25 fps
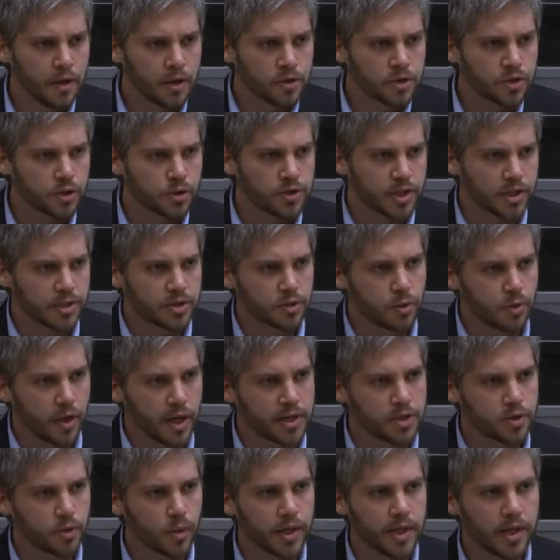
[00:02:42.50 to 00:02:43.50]
So since
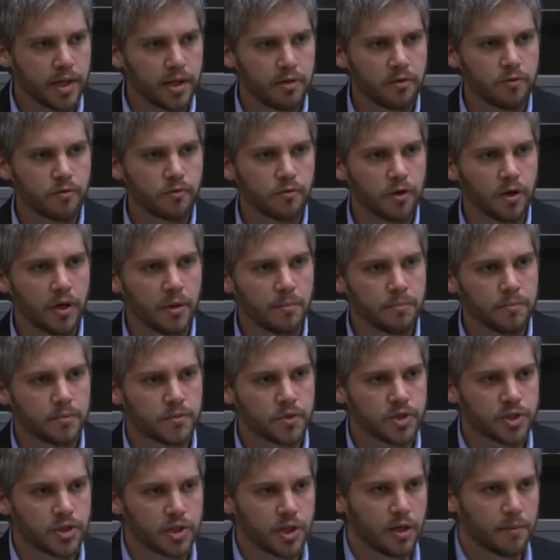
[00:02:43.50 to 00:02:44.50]
graduating from
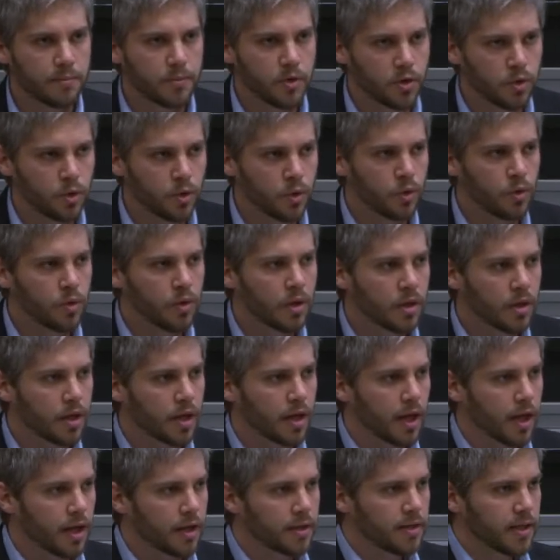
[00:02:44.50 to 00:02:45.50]
CMU,
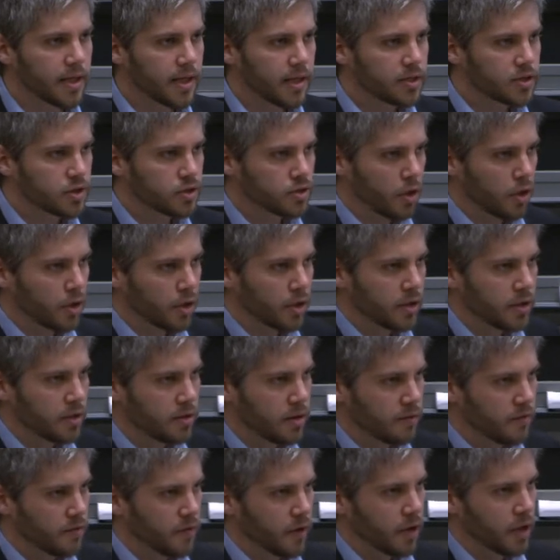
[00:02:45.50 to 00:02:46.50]
uh, Nick started
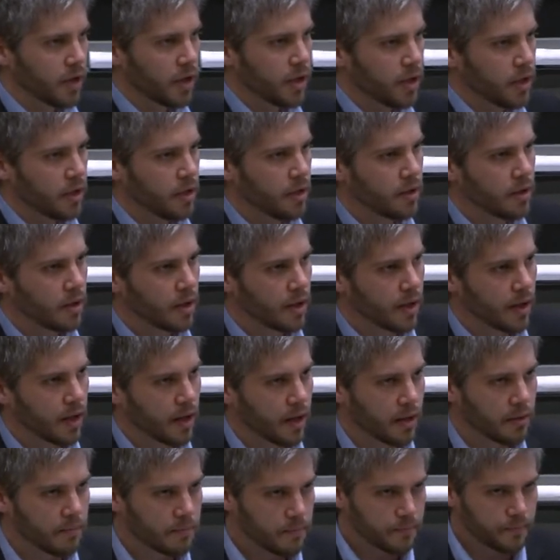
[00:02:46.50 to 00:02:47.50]
the very
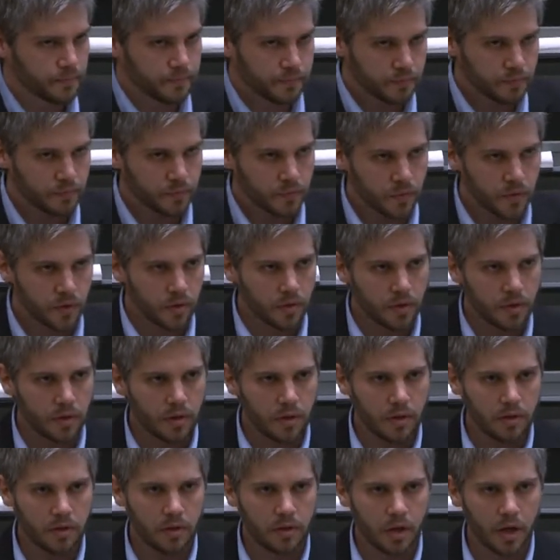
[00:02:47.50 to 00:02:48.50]
uh,
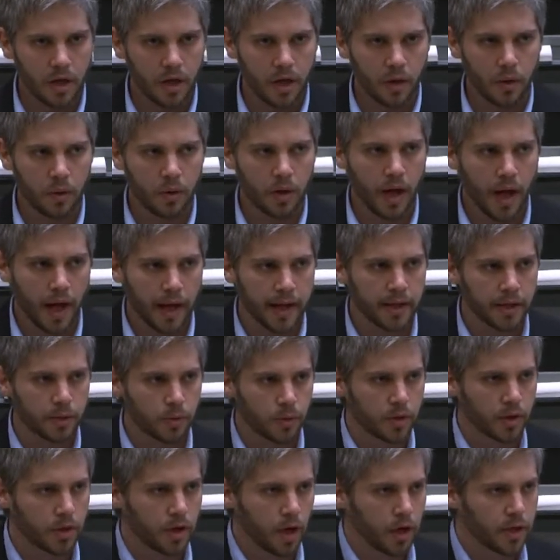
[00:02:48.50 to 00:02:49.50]
uh, highly
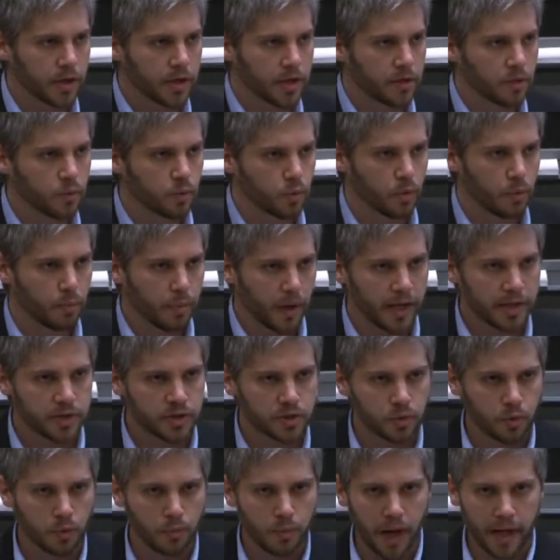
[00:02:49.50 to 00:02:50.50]
regarded
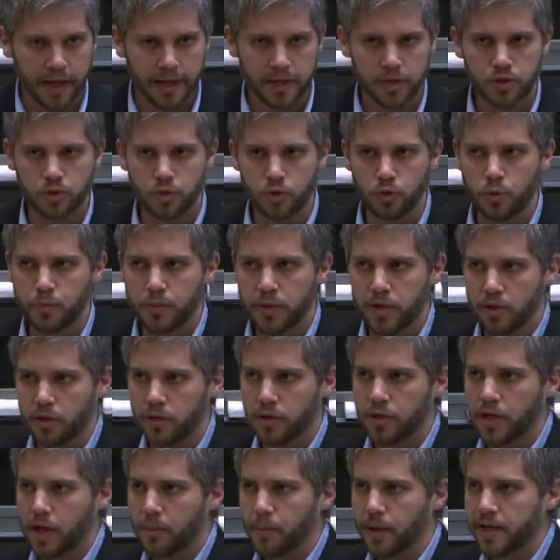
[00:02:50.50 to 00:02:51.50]
Robust Robotics Group here
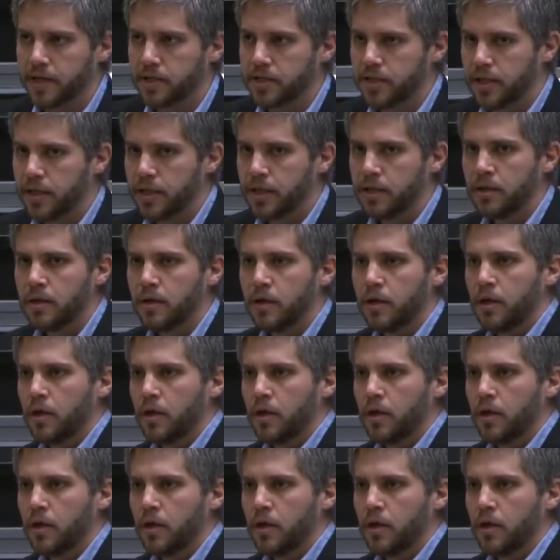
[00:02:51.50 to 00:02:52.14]
at MIT,